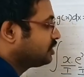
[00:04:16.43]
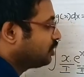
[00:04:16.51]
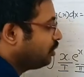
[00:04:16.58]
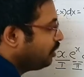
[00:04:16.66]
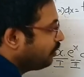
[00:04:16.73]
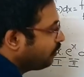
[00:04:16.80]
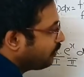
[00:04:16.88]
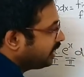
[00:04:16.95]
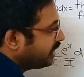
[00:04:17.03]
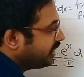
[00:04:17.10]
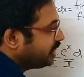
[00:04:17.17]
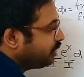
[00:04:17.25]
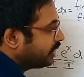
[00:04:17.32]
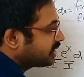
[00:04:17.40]
So
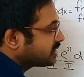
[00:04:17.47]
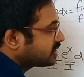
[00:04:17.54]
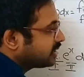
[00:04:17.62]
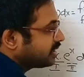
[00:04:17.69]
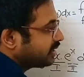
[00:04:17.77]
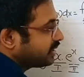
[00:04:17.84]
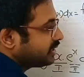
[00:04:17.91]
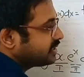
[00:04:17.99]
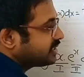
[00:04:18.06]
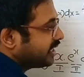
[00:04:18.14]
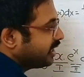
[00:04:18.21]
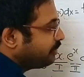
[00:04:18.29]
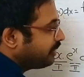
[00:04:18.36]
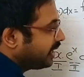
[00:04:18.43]
1 into x,
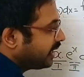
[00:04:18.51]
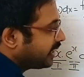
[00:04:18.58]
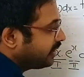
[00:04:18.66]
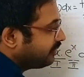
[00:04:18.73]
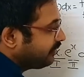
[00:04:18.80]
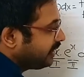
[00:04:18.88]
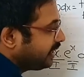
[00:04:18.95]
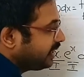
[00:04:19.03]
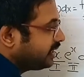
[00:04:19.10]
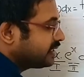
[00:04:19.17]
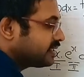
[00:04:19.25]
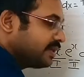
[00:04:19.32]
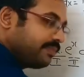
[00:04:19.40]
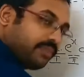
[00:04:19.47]
inside bracket
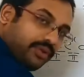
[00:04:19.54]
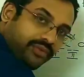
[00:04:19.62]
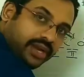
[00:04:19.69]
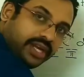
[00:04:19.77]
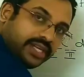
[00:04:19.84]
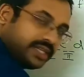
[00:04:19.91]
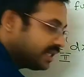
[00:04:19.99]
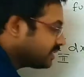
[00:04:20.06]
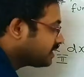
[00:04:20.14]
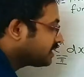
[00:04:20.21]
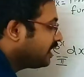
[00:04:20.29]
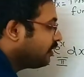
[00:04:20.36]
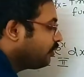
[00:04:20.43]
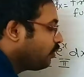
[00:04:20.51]
we simplified it
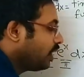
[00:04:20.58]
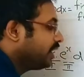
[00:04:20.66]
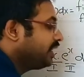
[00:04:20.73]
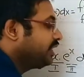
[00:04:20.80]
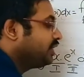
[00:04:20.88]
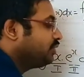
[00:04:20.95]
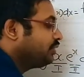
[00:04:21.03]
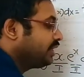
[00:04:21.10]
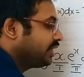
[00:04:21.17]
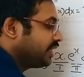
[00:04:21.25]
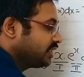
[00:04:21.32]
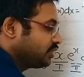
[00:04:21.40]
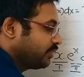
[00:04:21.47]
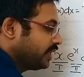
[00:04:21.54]
as 1 into e
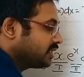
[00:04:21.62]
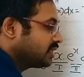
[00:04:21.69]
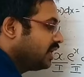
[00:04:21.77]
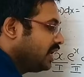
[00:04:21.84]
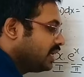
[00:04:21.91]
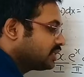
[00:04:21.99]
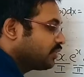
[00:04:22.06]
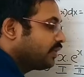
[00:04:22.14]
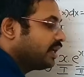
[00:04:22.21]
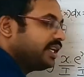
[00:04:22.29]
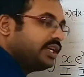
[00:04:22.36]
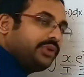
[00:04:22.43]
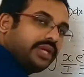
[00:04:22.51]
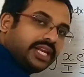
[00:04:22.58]
raised to x. So
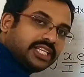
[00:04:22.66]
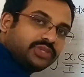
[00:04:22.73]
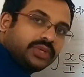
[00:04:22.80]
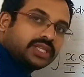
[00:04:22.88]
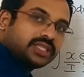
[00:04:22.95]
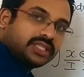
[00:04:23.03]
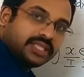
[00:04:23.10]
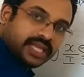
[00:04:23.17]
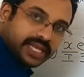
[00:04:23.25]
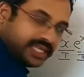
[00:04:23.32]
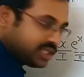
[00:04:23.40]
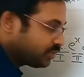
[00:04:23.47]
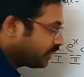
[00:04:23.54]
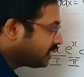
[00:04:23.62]
1 into e raised to x is e
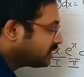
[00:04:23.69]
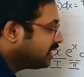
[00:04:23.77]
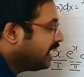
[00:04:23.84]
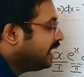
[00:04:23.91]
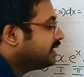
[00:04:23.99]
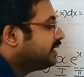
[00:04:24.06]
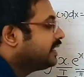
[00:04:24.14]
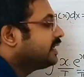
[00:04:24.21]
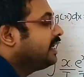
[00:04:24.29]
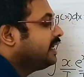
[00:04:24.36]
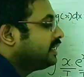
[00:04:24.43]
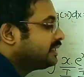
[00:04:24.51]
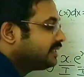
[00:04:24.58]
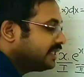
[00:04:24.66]
raised to x.
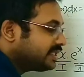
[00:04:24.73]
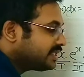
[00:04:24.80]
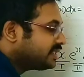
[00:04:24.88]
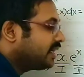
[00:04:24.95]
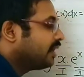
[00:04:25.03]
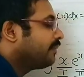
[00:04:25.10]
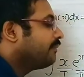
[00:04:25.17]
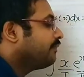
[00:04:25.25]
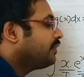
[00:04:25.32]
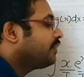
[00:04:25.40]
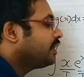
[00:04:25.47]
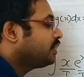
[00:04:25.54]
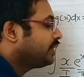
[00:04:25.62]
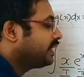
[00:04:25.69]
Then this term
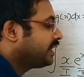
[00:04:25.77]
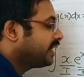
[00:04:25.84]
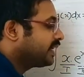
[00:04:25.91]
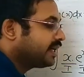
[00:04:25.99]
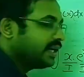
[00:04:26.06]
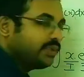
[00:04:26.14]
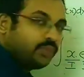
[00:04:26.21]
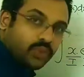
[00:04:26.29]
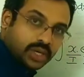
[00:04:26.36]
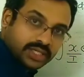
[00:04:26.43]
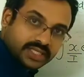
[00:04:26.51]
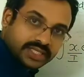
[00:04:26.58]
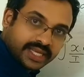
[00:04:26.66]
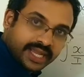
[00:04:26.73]
we want to integrate
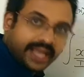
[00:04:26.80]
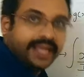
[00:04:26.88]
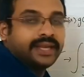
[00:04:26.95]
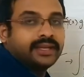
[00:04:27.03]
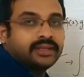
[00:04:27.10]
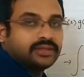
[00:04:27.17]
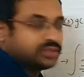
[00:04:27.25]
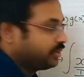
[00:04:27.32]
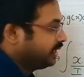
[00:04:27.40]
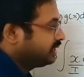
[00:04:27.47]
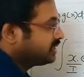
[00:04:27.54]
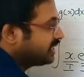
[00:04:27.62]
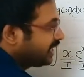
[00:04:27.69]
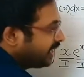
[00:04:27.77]
once again. So
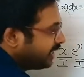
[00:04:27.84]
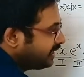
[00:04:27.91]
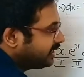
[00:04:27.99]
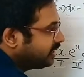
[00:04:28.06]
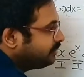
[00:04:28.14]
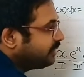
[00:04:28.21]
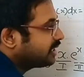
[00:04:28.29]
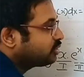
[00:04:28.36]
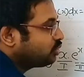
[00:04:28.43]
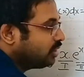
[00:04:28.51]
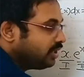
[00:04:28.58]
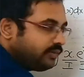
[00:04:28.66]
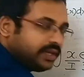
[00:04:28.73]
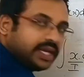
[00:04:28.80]
in second term
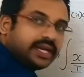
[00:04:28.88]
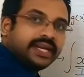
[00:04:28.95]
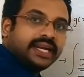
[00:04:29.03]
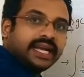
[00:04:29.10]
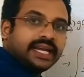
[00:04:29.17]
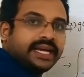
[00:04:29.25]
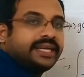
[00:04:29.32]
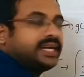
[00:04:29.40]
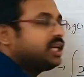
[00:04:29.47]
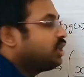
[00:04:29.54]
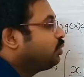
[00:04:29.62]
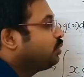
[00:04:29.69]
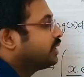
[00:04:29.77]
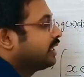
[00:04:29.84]
actually we are
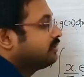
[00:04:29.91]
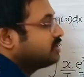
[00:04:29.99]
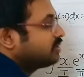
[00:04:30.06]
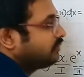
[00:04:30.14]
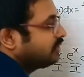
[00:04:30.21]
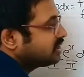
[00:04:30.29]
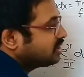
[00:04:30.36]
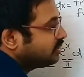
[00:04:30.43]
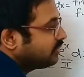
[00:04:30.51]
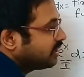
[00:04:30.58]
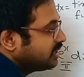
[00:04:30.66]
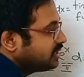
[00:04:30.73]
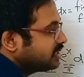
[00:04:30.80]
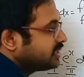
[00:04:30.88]
integrating two times. First
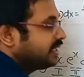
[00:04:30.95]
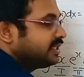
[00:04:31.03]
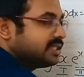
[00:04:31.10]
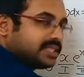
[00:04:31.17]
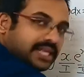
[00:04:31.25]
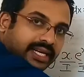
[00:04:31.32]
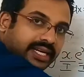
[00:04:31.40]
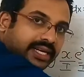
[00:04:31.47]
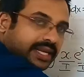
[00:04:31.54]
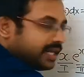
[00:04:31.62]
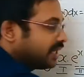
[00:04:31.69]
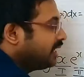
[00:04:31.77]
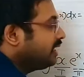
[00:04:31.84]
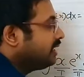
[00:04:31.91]
one is inside
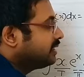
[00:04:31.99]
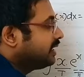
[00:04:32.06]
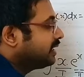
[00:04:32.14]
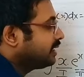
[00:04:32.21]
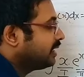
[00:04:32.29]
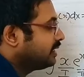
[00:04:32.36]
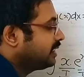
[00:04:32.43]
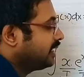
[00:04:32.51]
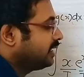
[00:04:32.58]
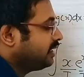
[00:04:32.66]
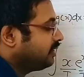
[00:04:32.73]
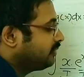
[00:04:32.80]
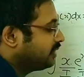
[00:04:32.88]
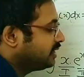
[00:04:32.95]
integral, then
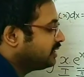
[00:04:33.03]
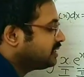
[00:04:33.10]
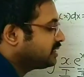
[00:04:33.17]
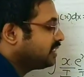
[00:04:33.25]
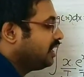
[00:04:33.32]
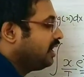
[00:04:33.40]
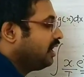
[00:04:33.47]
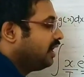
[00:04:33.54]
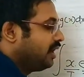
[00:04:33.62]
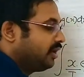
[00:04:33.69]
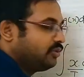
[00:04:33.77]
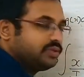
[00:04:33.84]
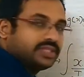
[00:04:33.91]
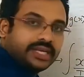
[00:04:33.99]
another one is
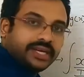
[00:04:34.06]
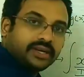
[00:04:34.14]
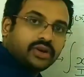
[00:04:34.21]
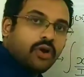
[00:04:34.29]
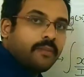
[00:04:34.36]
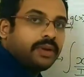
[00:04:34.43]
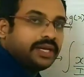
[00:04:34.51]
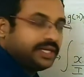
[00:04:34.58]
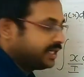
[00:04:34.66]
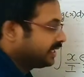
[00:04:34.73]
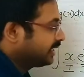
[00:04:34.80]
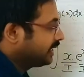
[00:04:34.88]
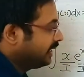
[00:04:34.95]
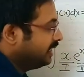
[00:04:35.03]
outside common
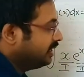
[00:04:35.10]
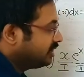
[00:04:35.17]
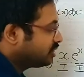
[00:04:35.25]
integral.